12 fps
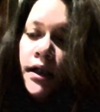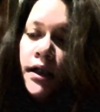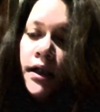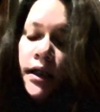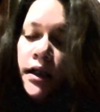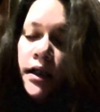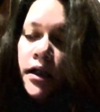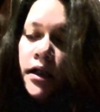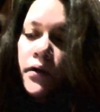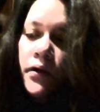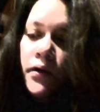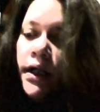get
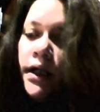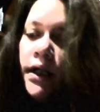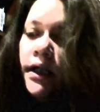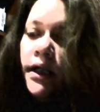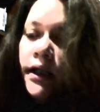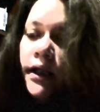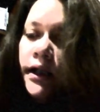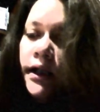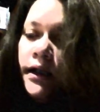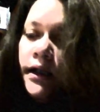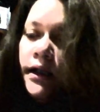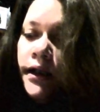going,
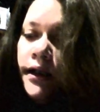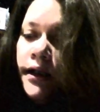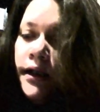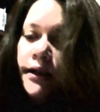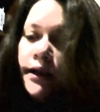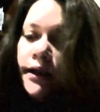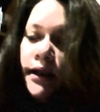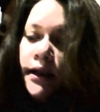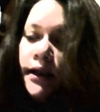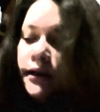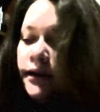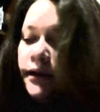and
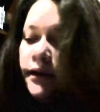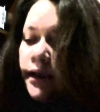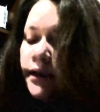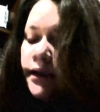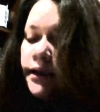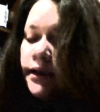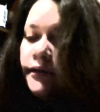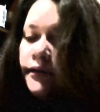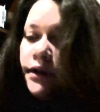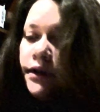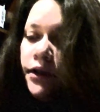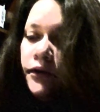I got stuff
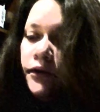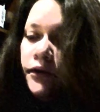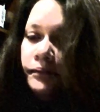to do.